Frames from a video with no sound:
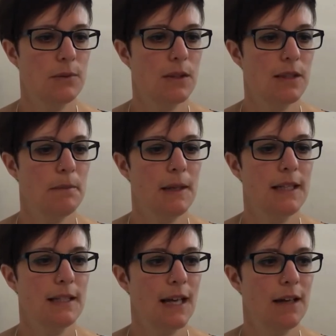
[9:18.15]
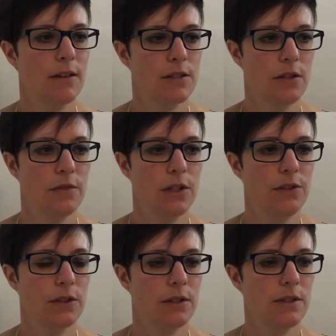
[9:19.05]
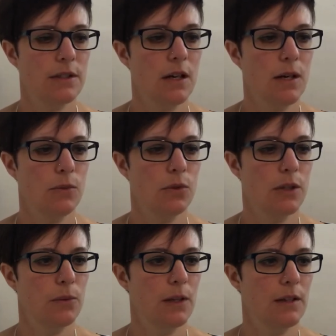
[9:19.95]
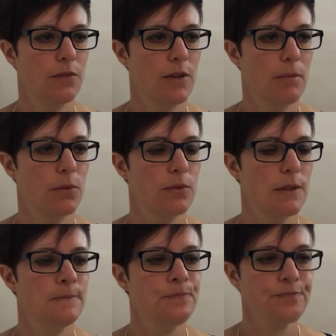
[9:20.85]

it with the main character of Luke Skywalker, one of the rebels.